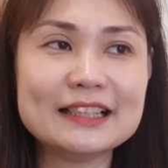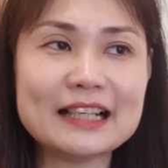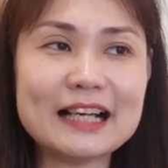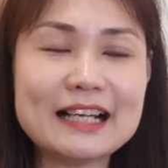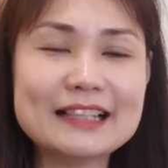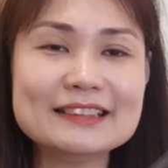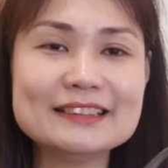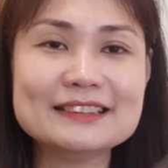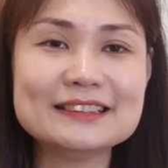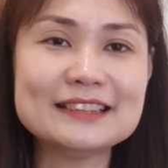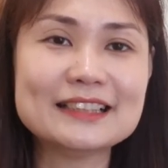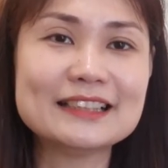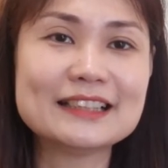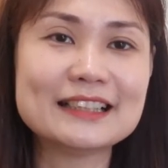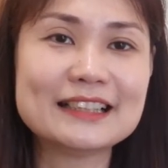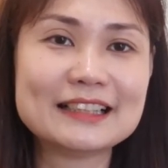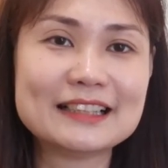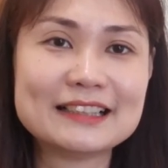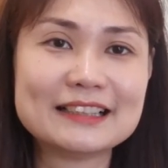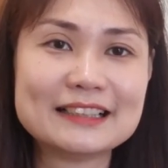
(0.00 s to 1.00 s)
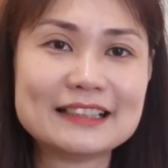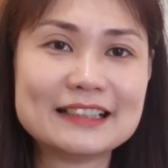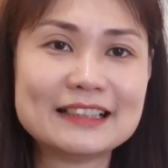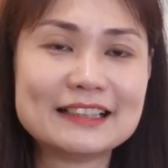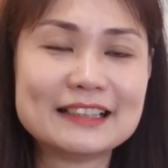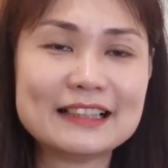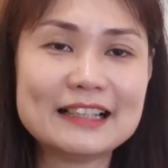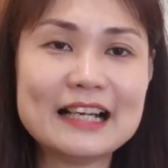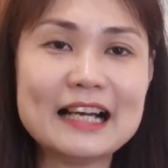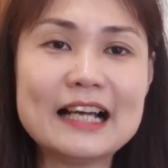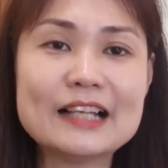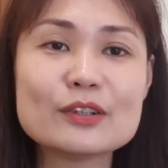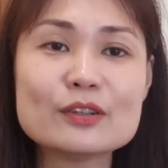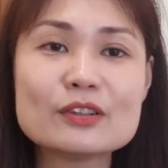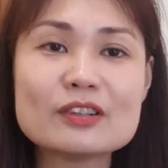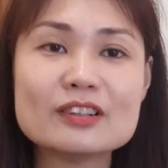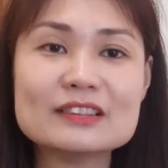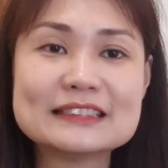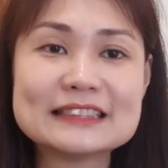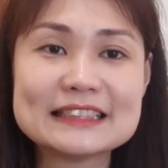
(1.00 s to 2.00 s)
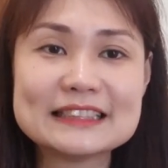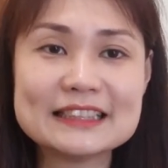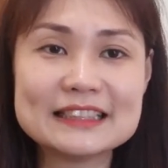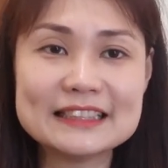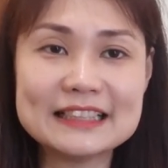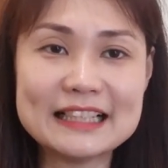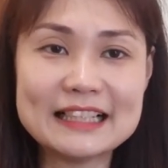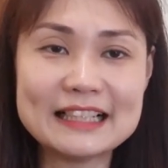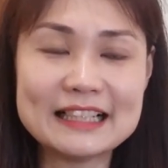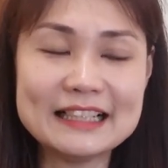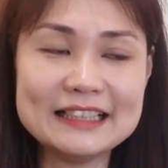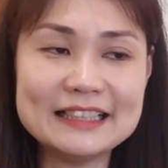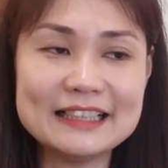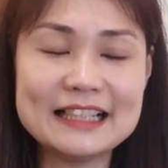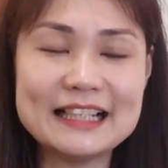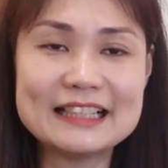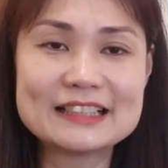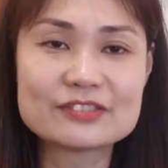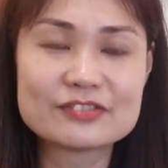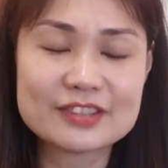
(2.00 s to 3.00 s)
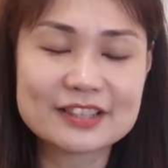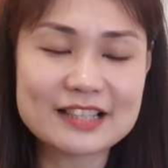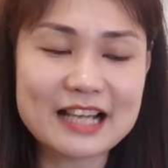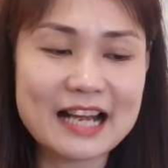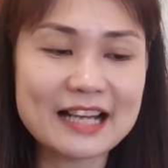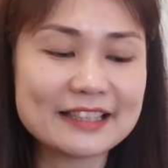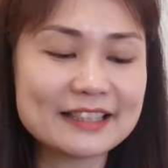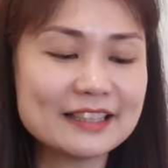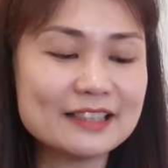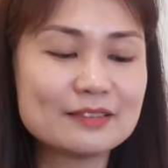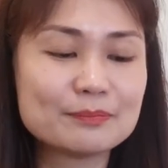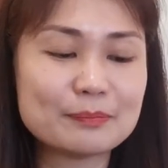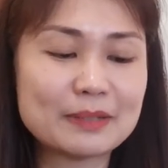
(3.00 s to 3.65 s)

I don't consider it as retired,